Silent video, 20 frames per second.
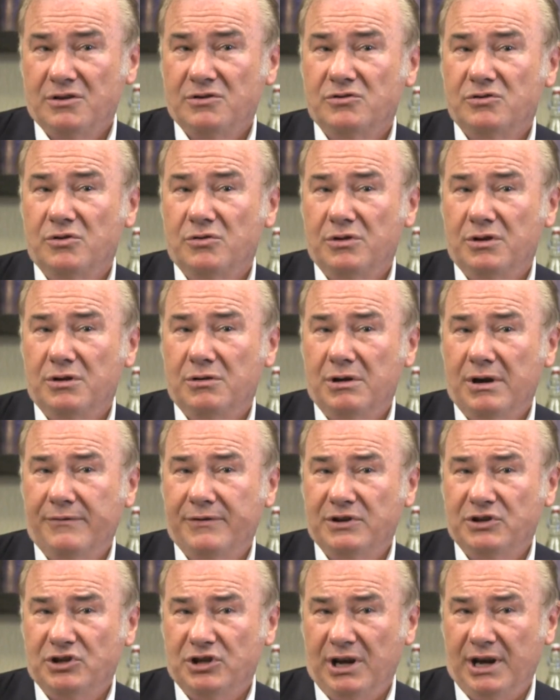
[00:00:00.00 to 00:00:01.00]
so that you
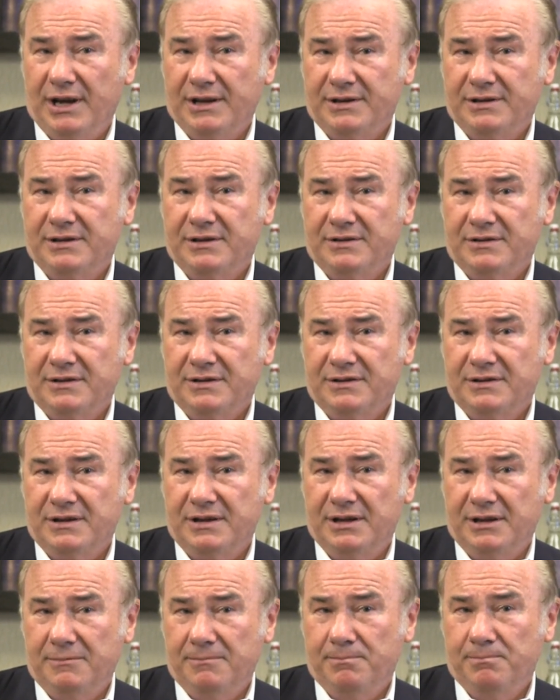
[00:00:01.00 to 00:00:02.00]
have a chance to
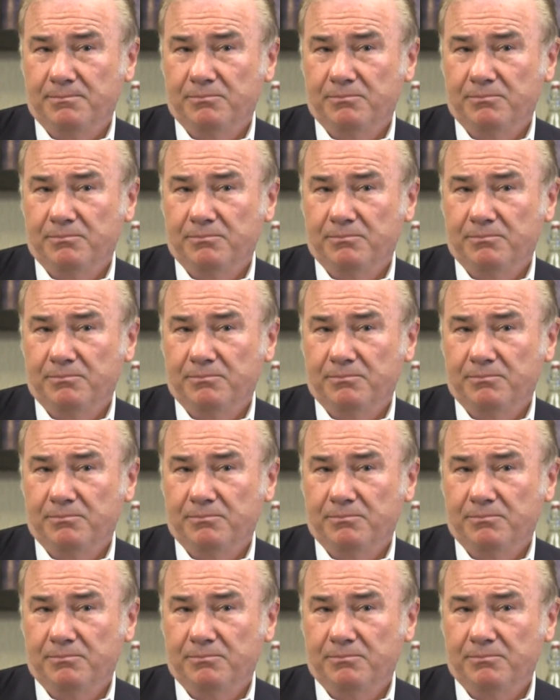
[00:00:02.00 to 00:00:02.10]
succeed.